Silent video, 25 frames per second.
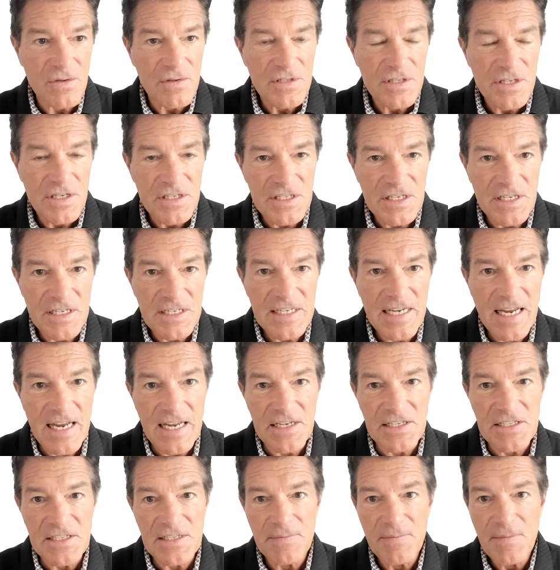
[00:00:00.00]
to
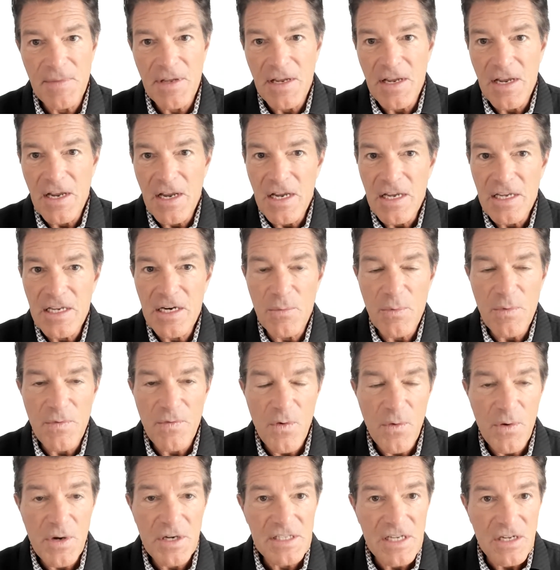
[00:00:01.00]
success. We're
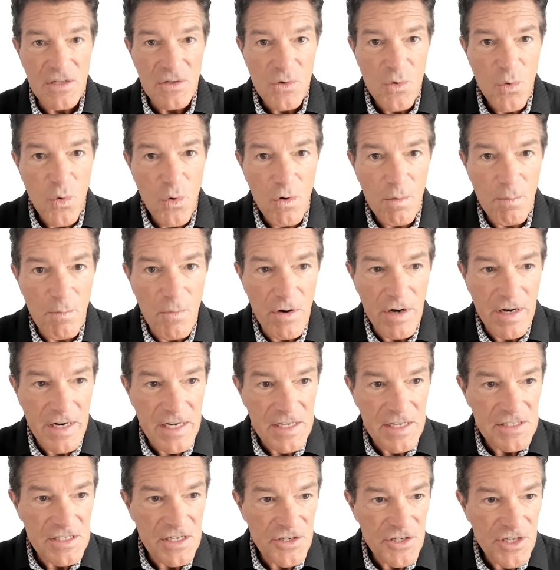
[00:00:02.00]
focused on core
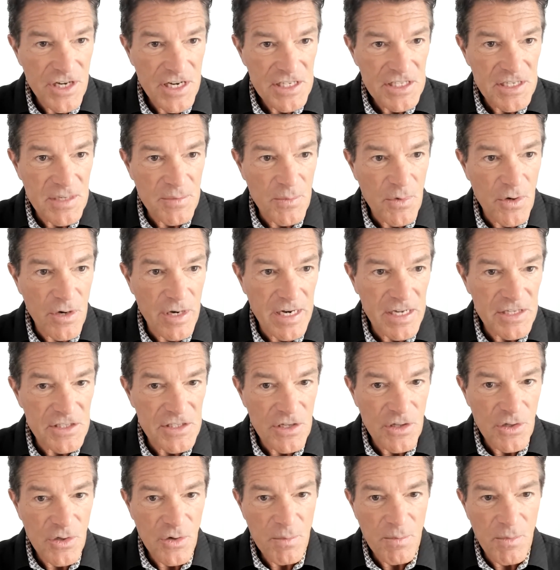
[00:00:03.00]
markets, adjacent markets,
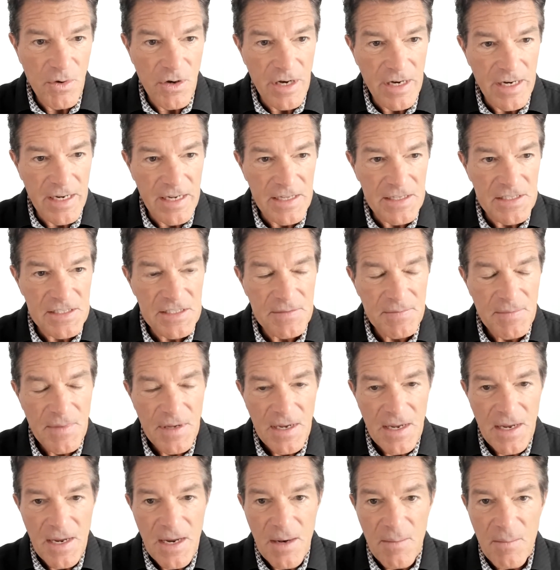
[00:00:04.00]
and new markets.
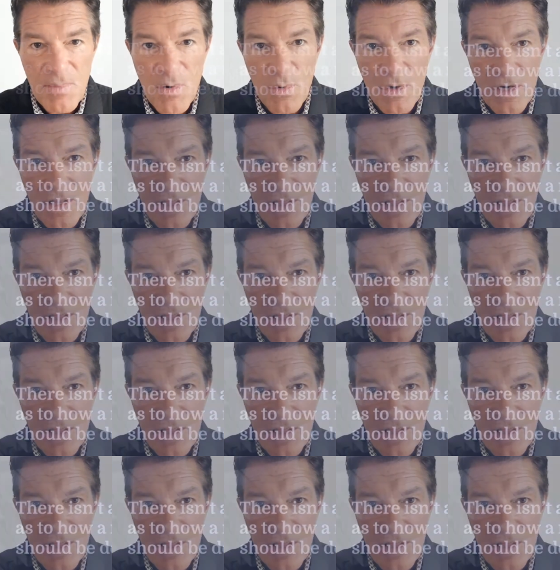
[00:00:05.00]
But one of